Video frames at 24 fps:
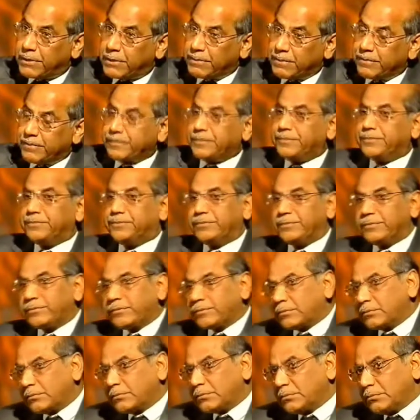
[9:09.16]
Mr. Saran,
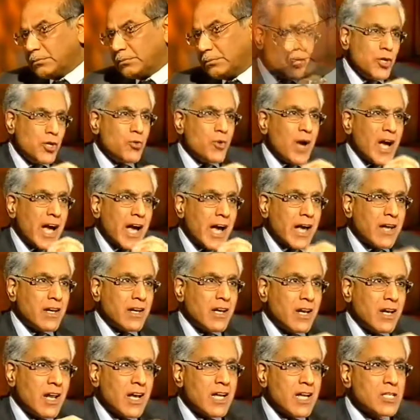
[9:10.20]
can you
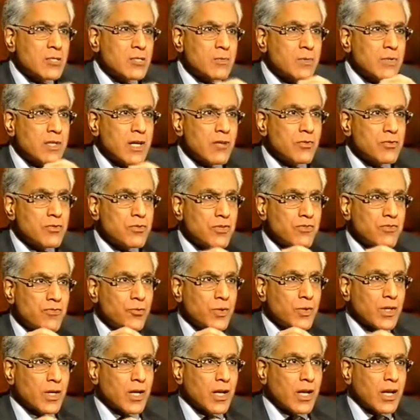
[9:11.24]
analyze without
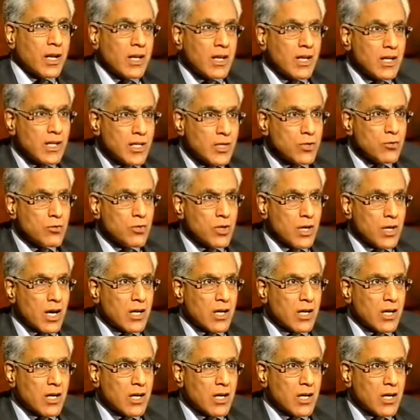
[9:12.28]
reviewing? Clearly you